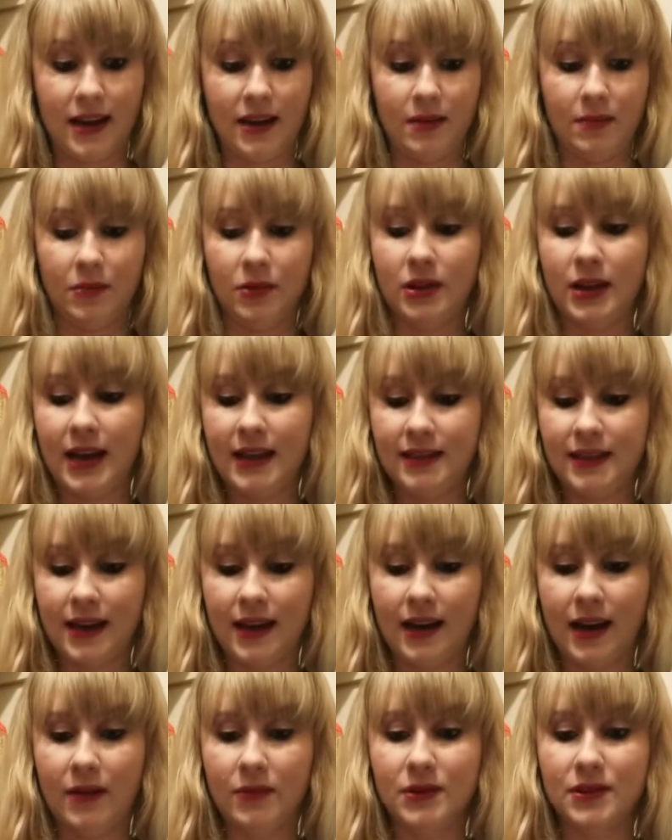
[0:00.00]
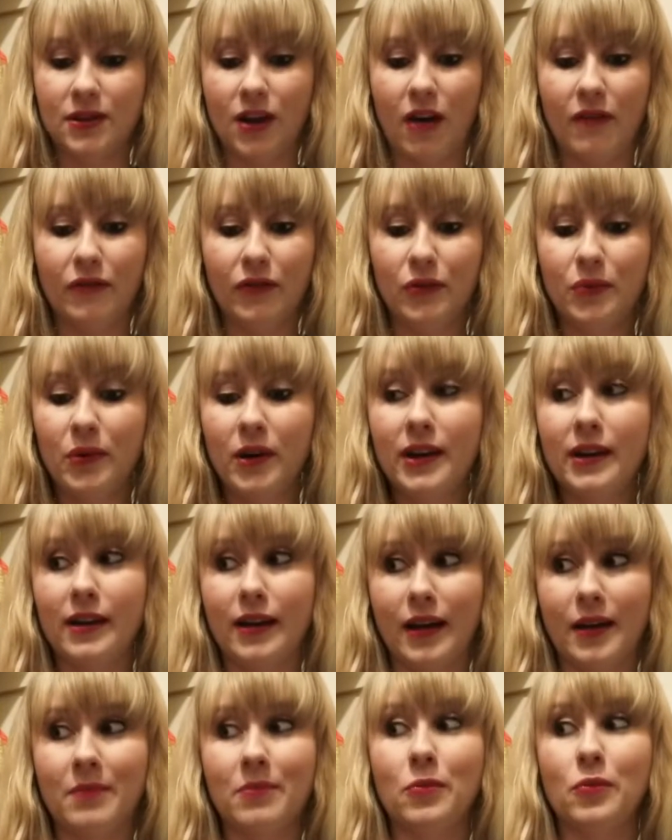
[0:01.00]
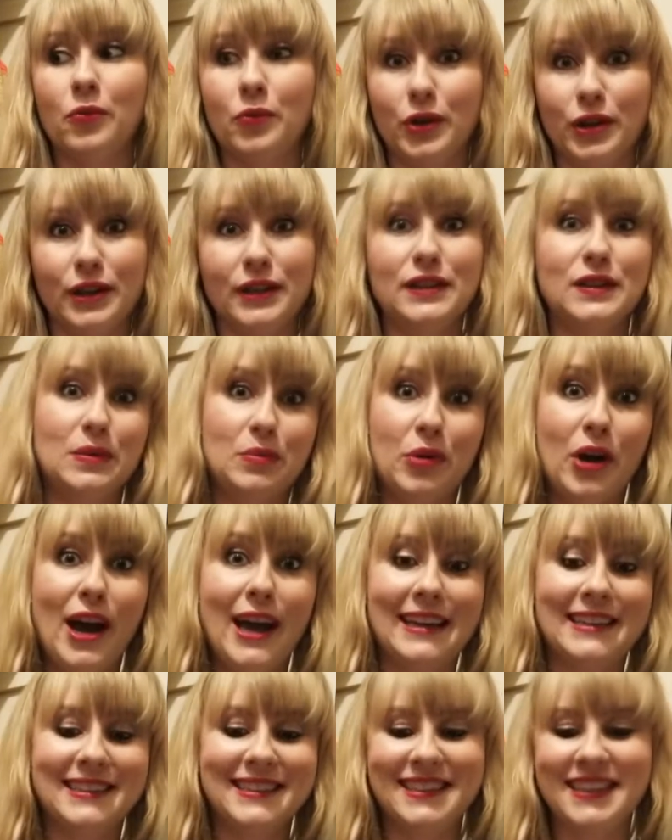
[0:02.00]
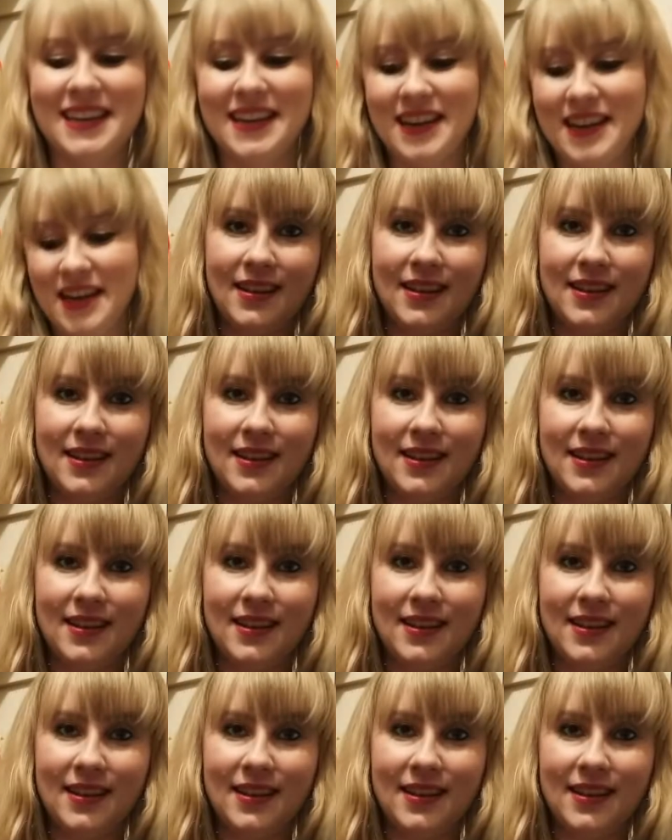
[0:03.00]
I am glad that I was offered one, and I'm really surprised.